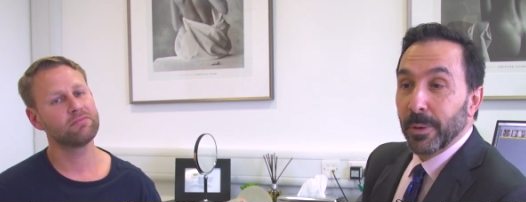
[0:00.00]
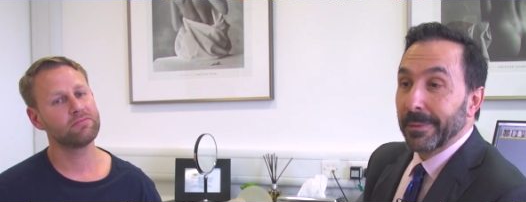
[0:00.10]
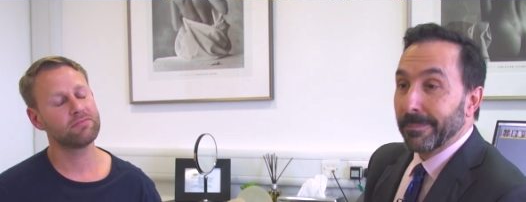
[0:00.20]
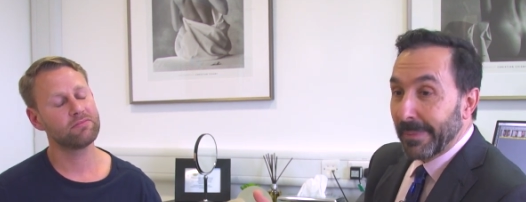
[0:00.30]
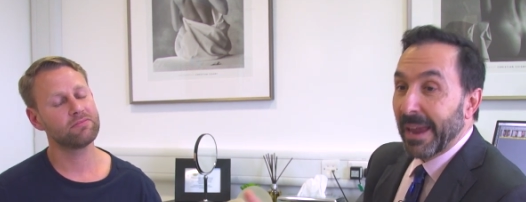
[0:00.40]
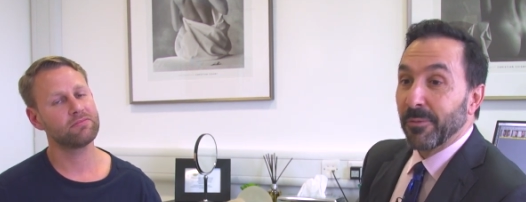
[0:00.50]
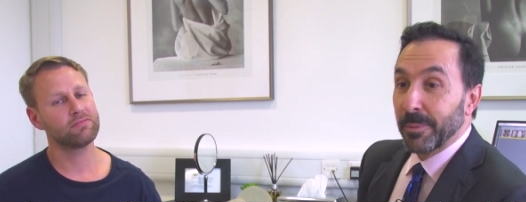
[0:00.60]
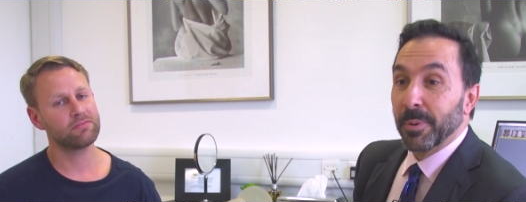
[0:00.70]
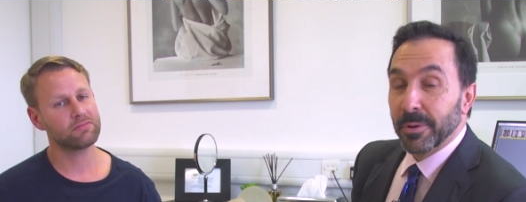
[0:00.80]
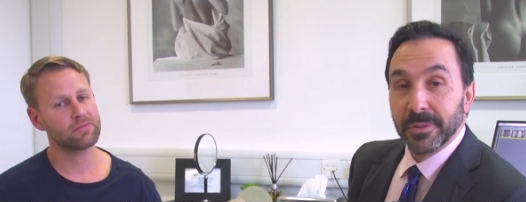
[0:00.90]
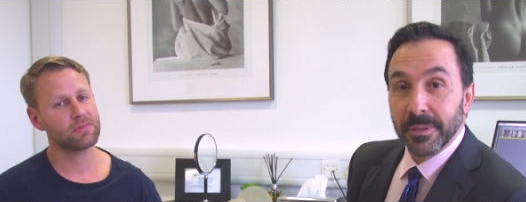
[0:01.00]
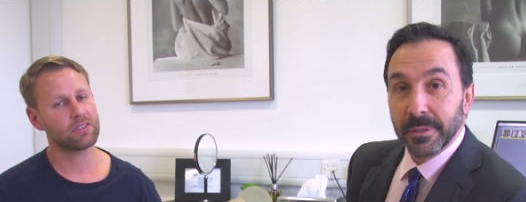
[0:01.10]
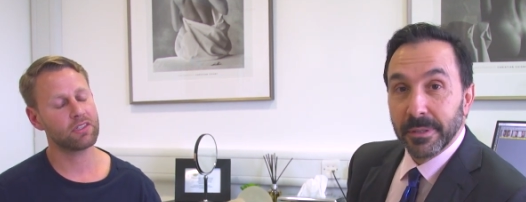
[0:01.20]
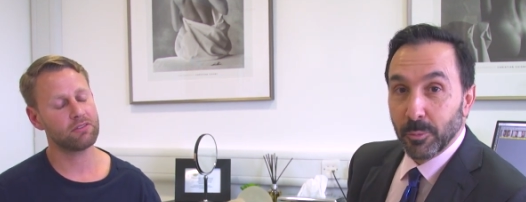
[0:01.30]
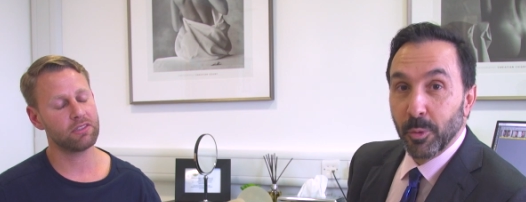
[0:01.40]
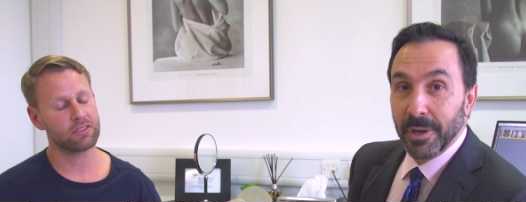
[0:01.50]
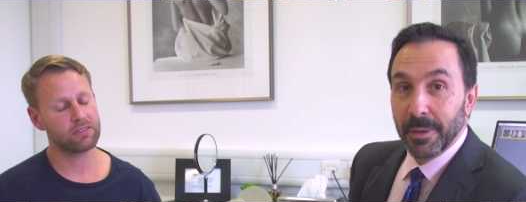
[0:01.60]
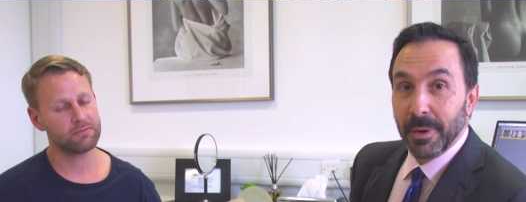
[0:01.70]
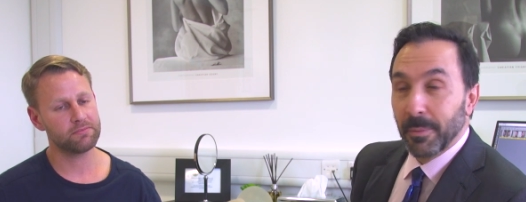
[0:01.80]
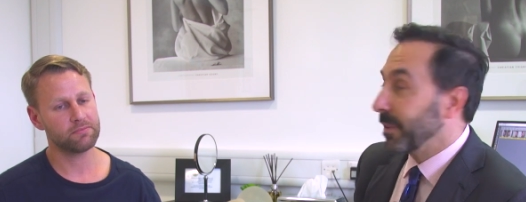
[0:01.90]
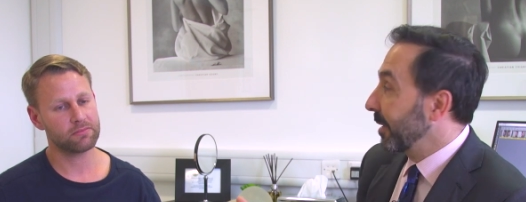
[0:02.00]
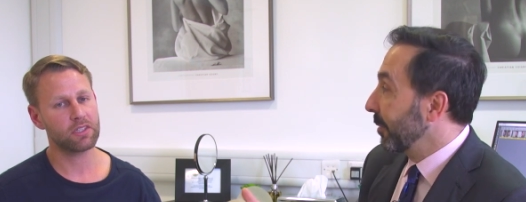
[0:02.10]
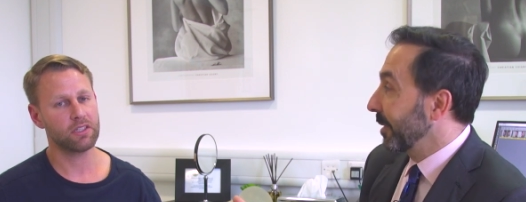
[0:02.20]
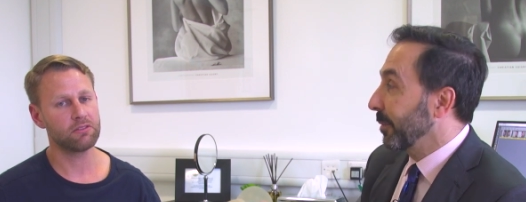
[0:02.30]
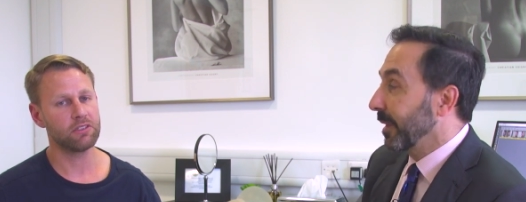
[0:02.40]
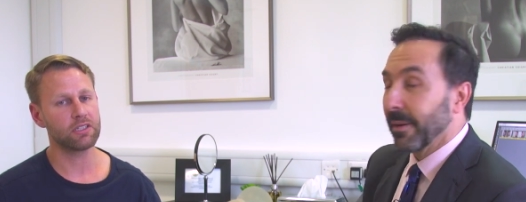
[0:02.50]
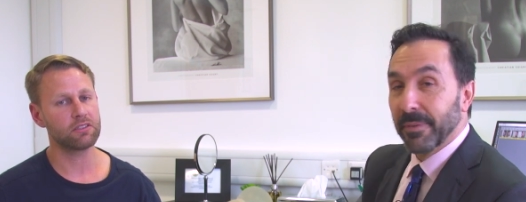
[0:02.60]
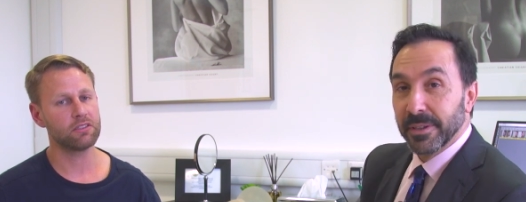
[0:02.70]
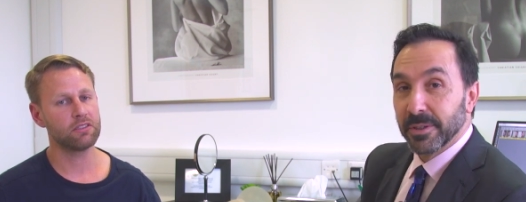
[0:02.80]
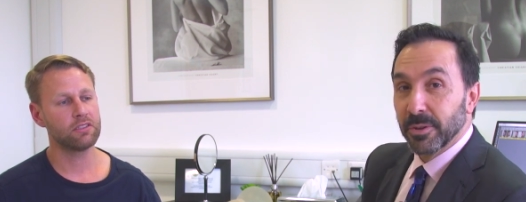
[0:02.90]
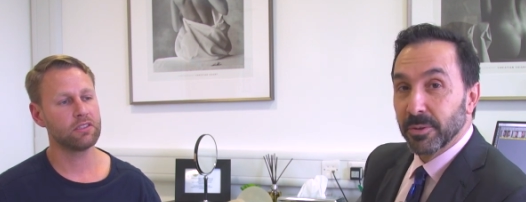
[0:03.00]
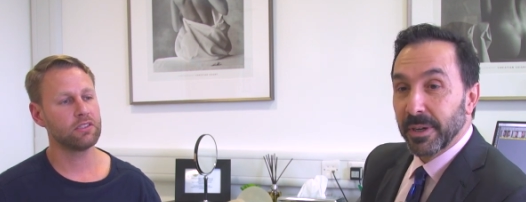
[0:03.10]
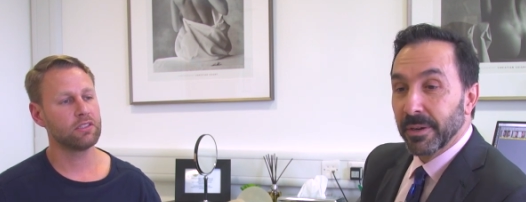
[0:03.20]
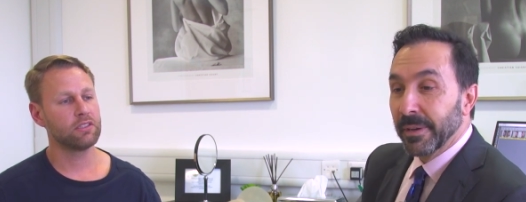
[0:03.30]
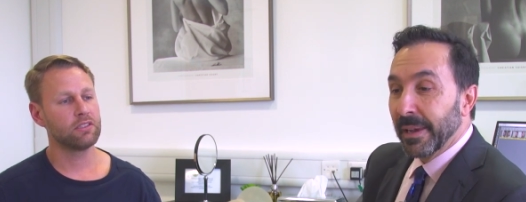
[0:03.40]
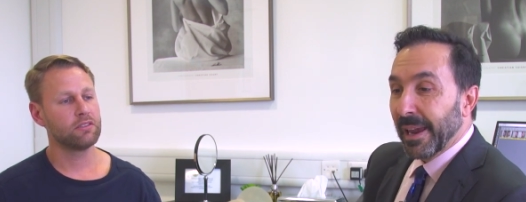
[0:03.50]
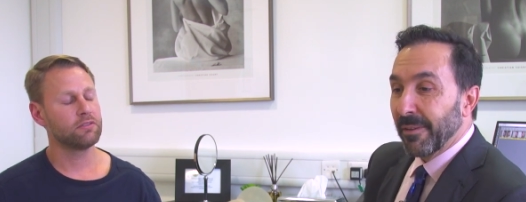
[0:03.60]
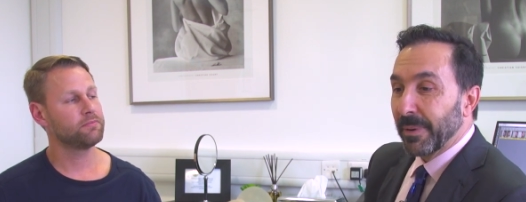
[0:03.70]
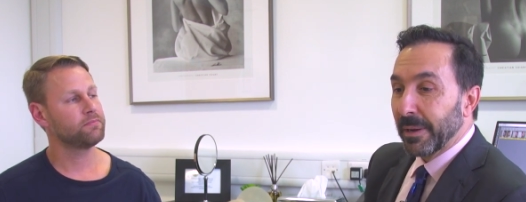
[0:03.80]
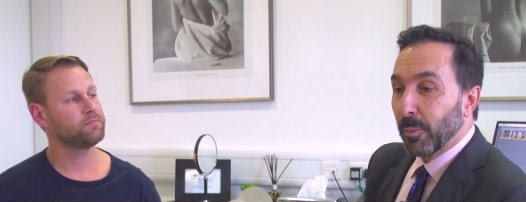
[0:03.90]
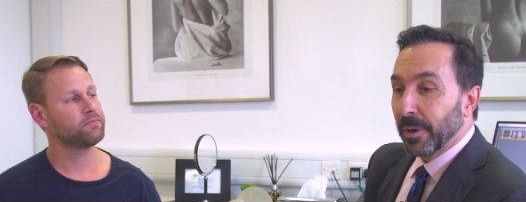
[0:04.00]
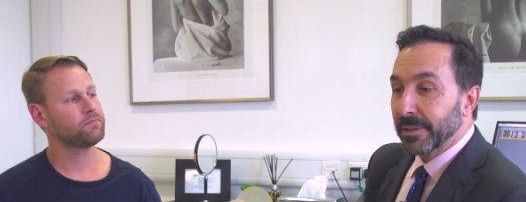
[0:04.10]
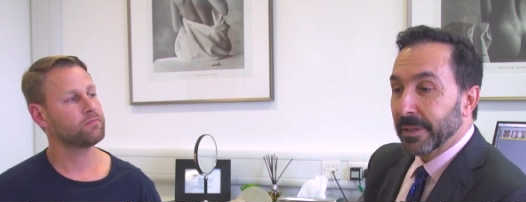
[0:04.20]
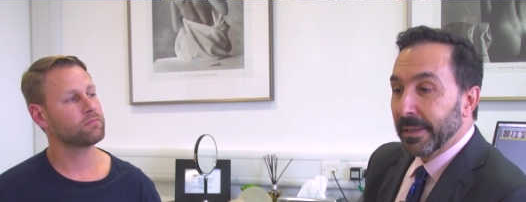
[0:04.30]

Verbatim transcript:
Speaker 1: what every person is worried about when they, when they, when they have any surgery. You know, everybody wants,